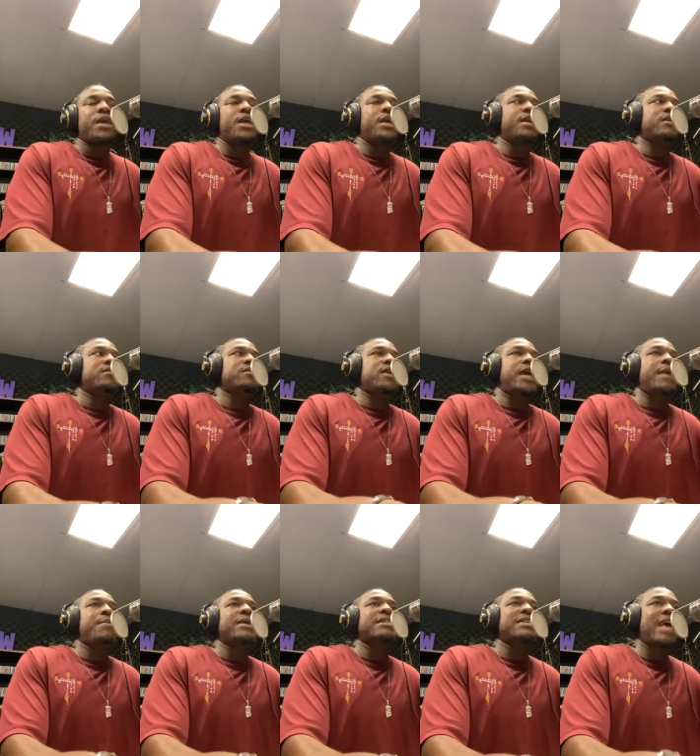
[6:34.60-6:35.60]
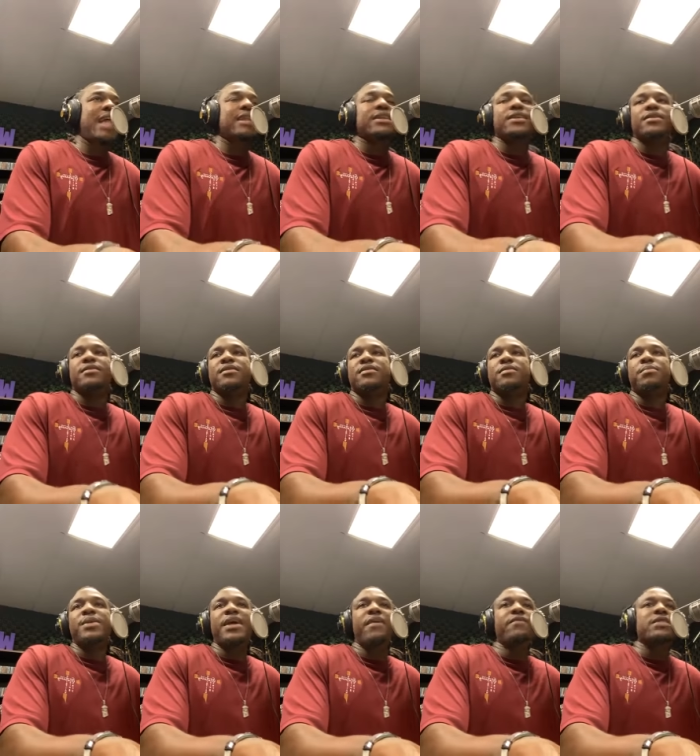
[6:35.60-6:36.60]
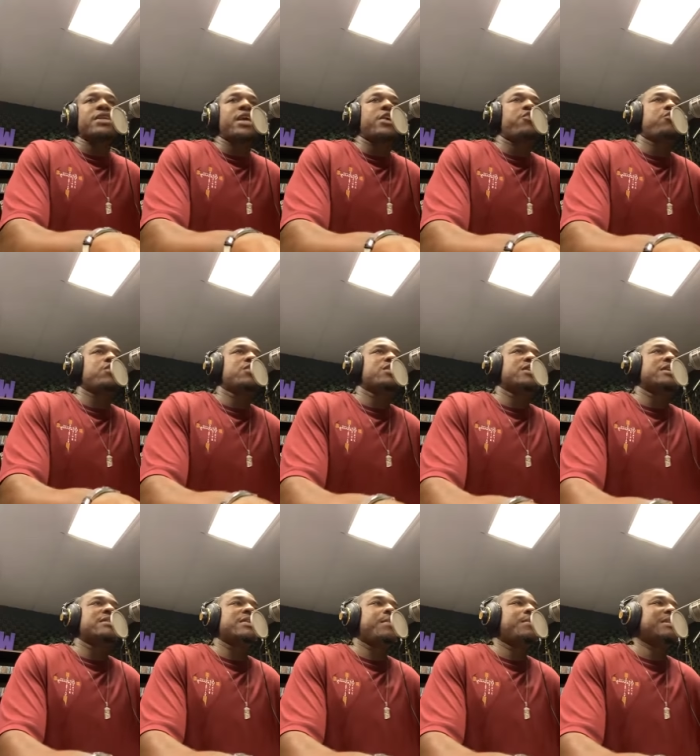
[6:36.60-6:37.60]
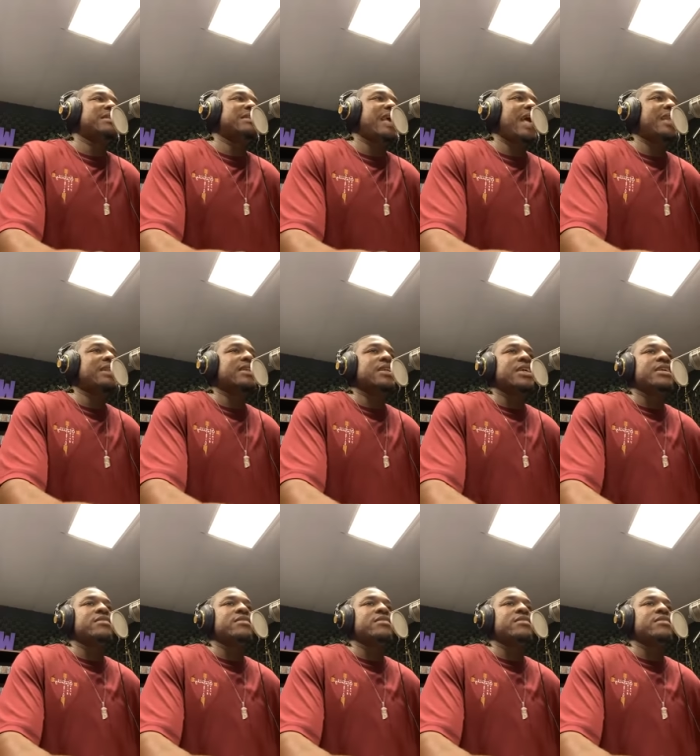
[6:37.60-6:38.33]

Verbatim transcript: is a mentality. To be everything Christian is a mentality.